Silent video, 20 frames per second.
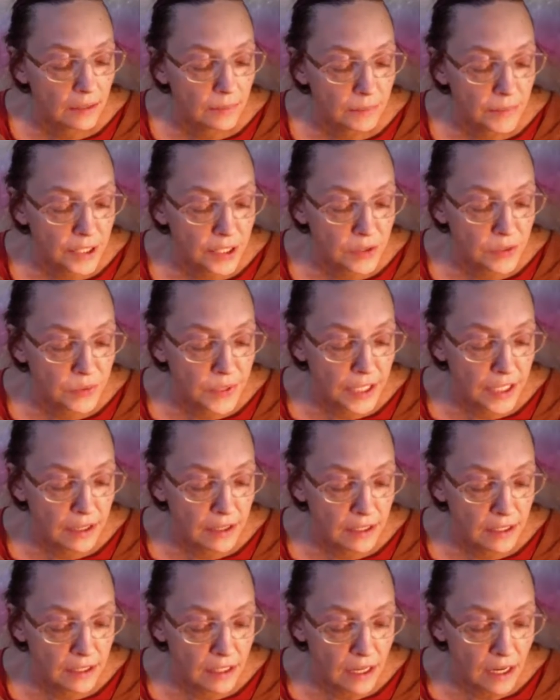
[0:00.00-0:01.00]
Between
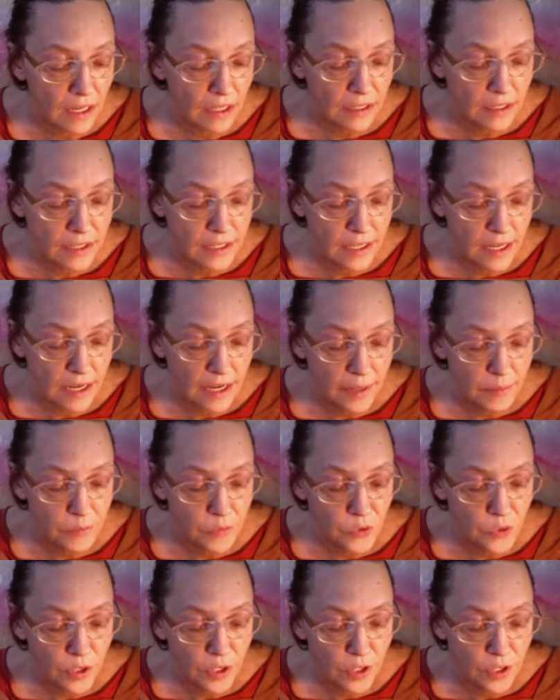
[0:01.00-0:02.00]
the logs, a
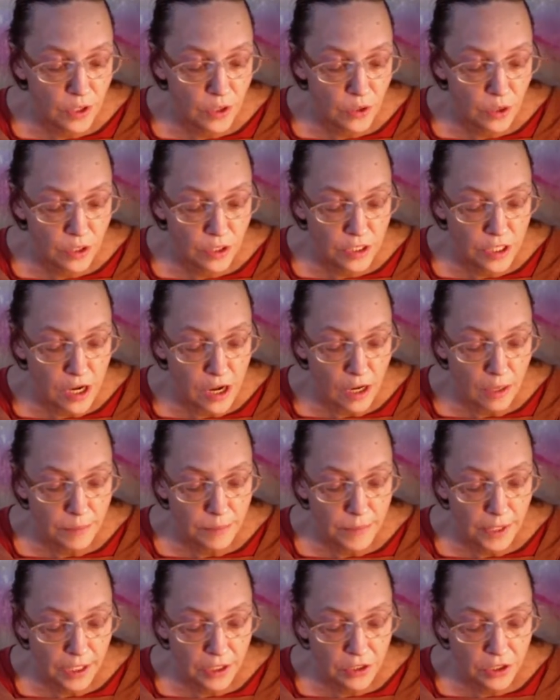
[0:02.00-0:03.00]
mortar or daub
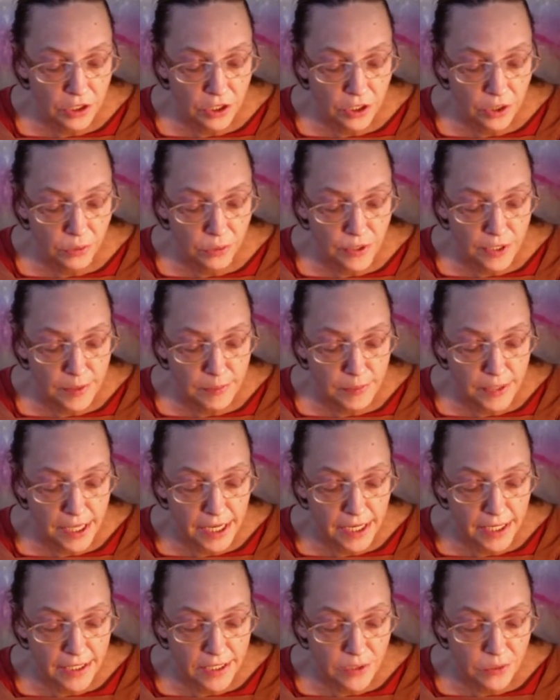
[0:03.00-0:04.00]
mixture was
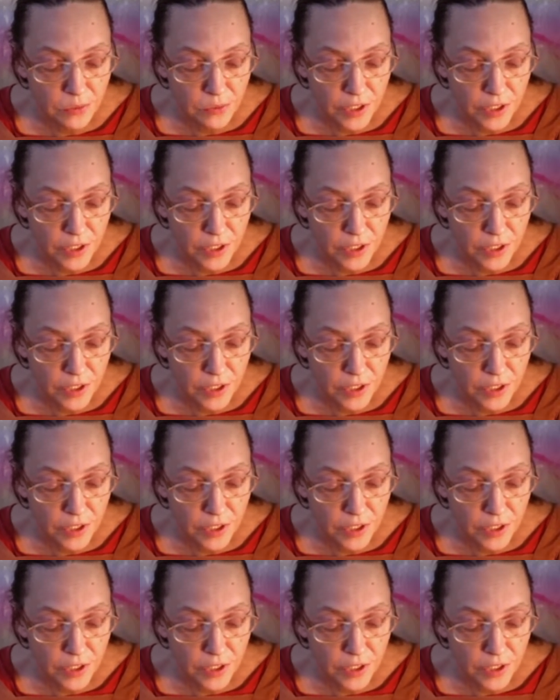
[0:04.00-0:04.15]
placed,